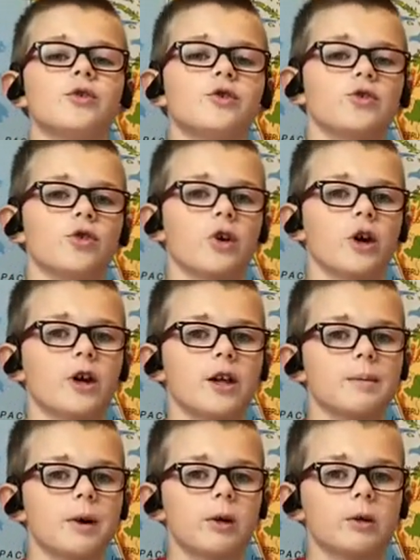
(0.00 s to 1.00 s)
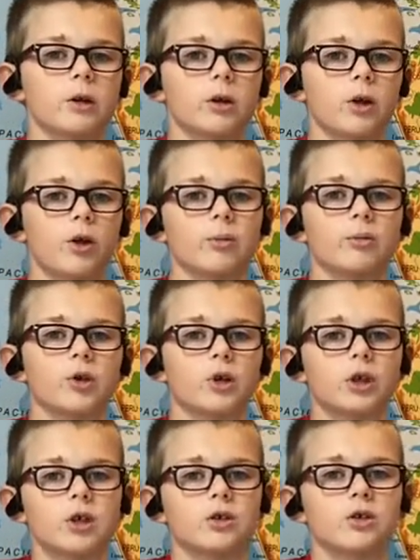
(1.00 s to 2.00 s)
enjoyed about Claude
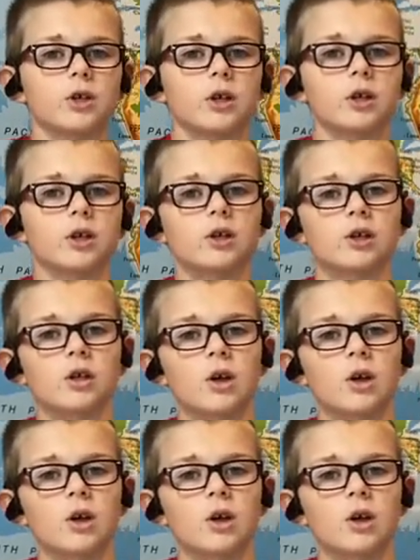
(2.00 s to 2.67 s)
Monet today.